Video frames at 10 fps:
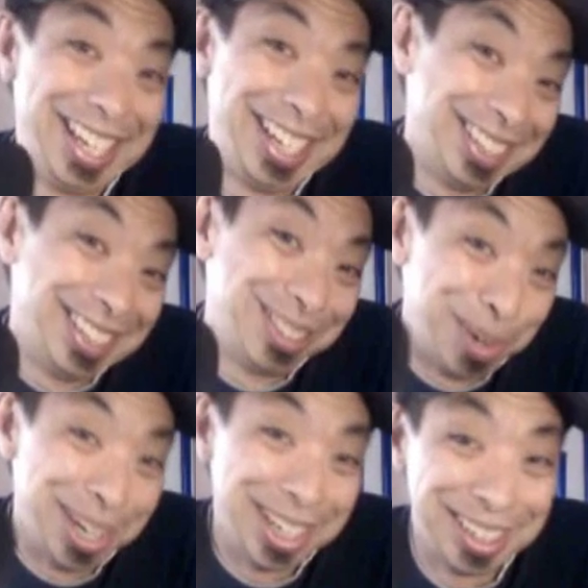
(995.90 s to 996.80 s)

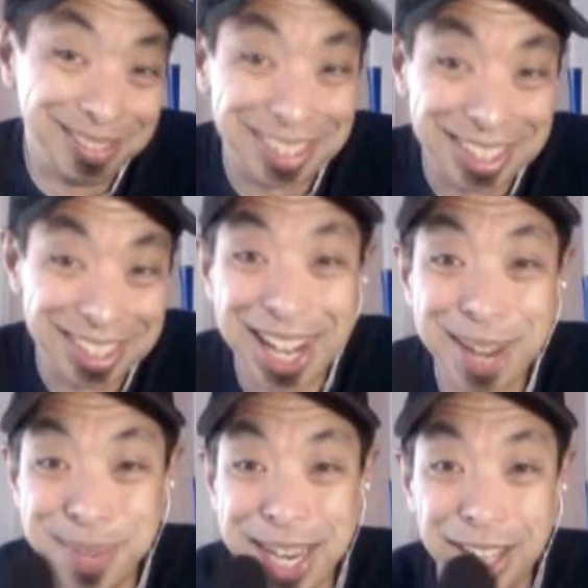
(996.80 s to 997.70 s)
it's probably
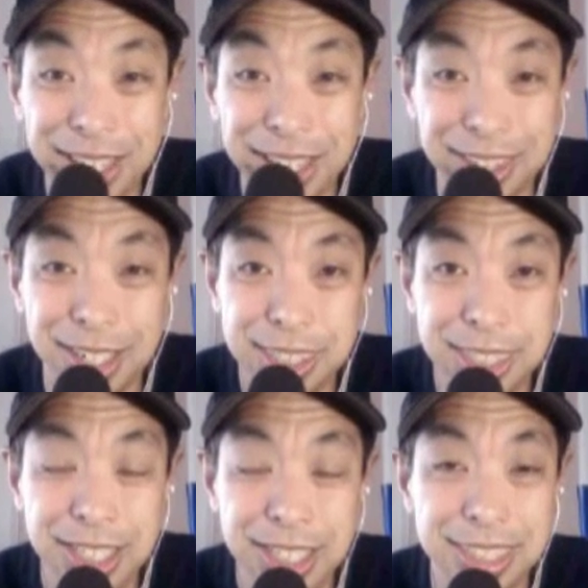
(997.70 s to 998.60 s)
time now that
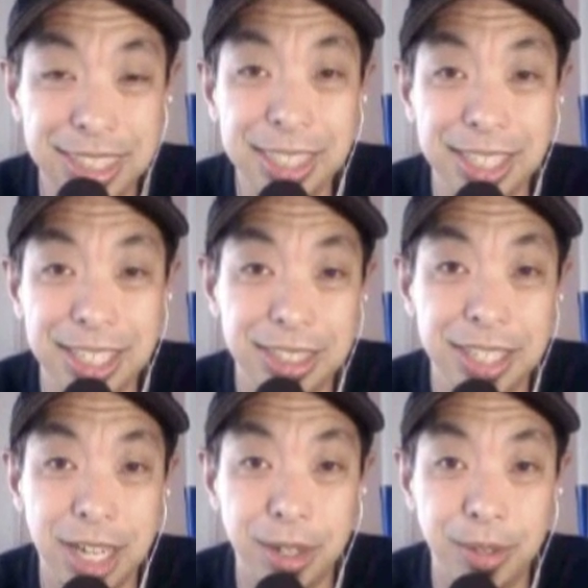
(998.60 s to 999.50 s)
the city's
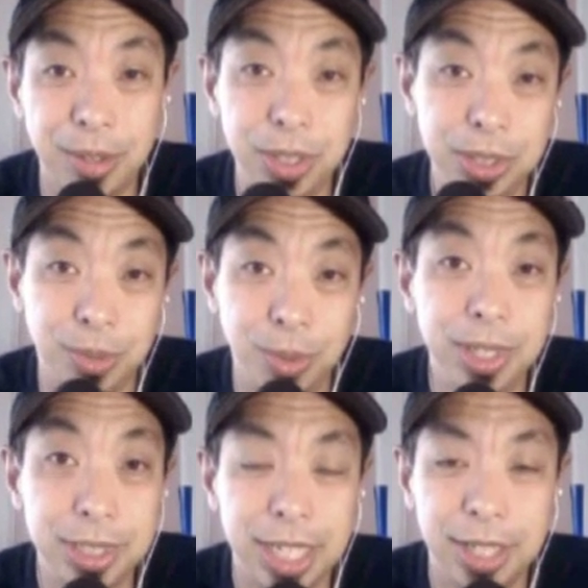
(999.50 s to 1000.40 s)
density has gotten
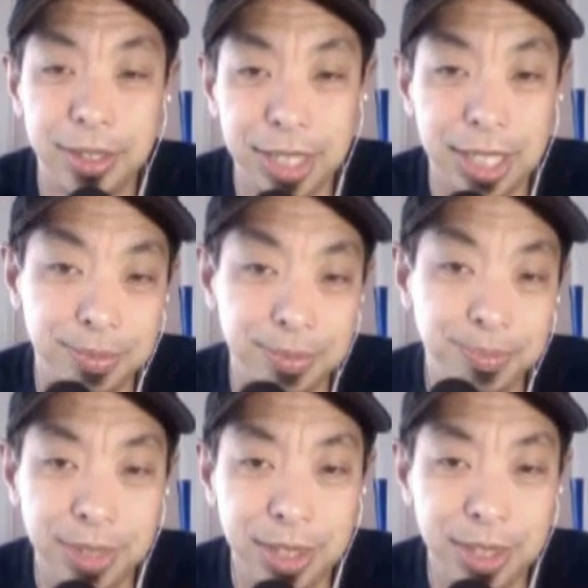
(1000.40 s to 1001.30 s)
worse and worse now
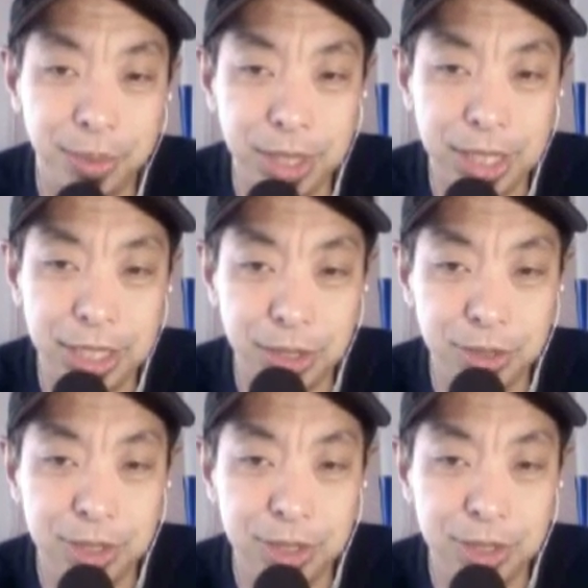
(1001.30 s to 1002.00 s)
that, you know, we